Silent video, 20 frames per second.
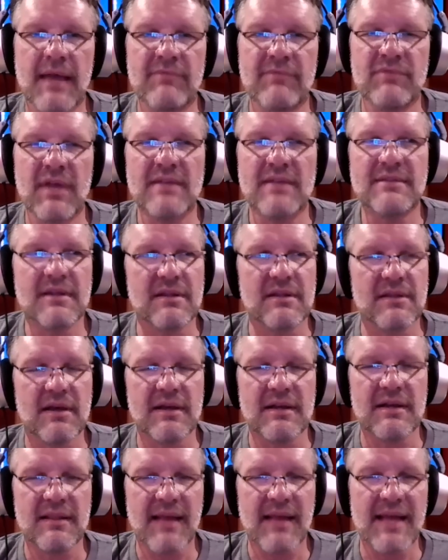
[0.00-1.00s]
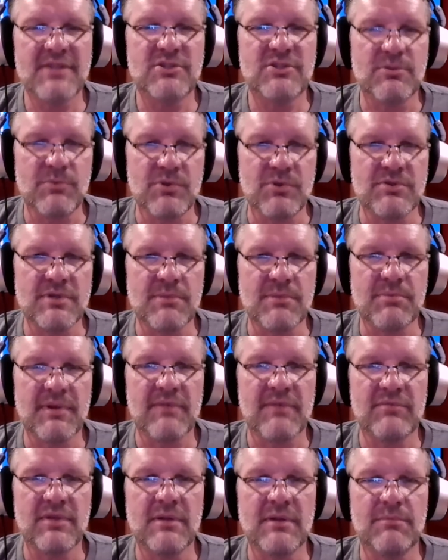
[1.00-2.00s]
not done a lot of classical music, but
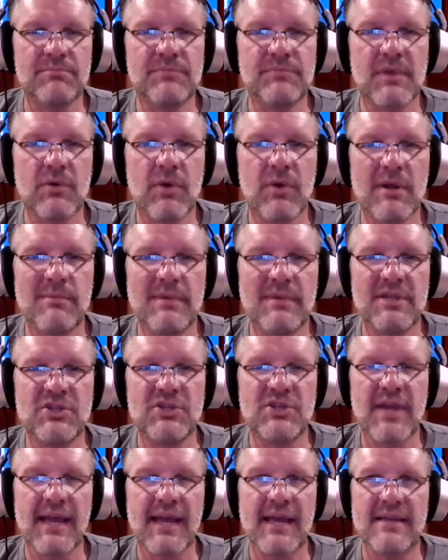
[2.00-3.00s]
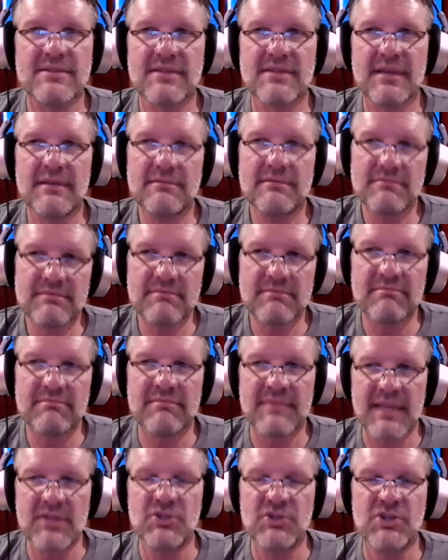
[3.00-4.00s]
I've done quite a bit of jazz, and
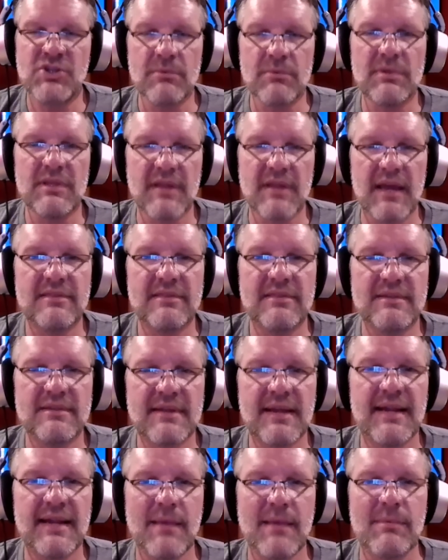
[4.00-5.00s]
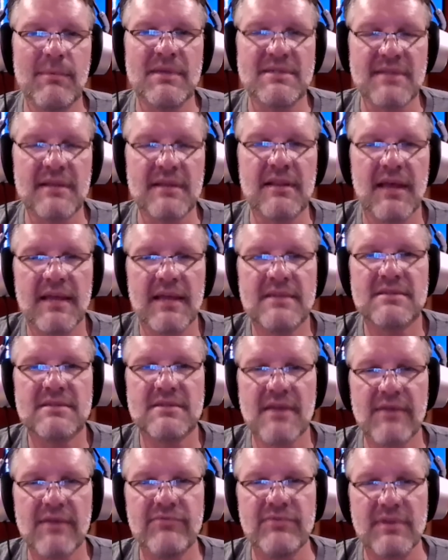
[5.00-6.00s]
they generally like the dynamics. They like
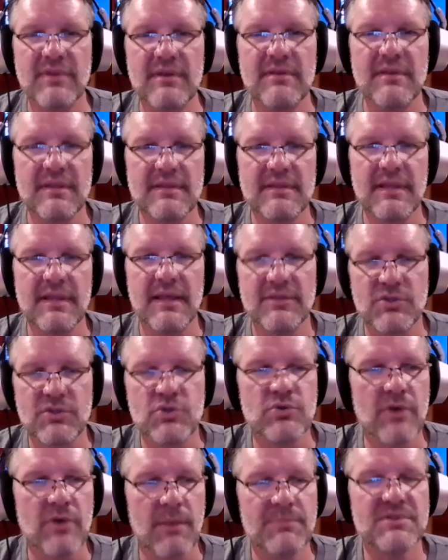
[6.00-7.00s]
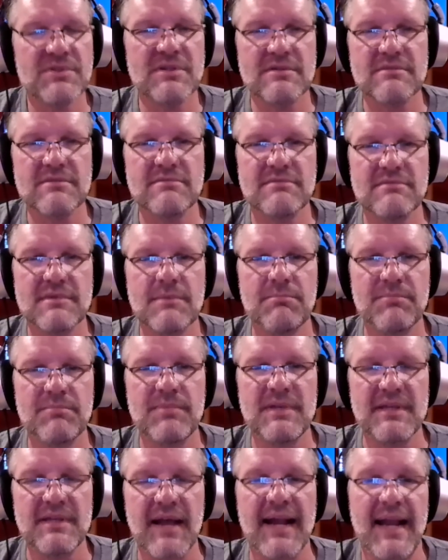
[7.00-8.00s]
stuff they like the drums to
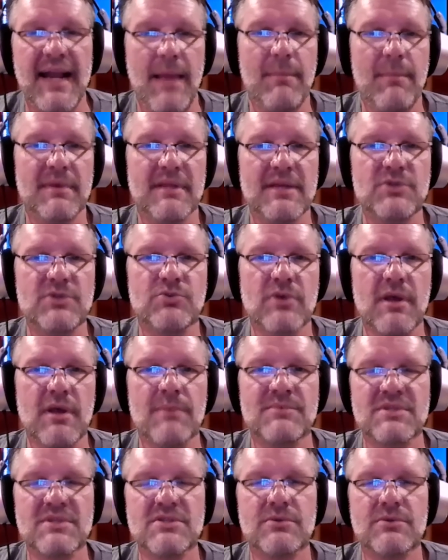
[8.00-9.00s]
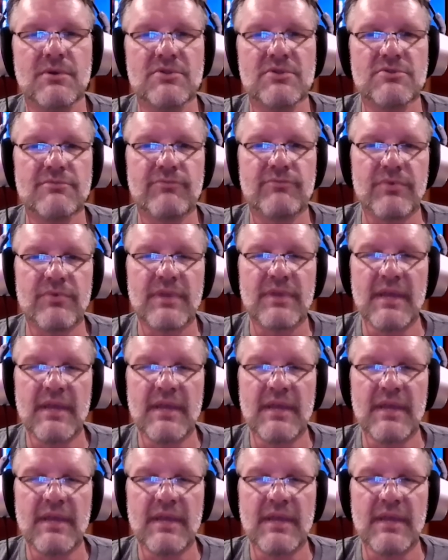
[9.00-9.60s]
be dynamic like drums and so on and so forth.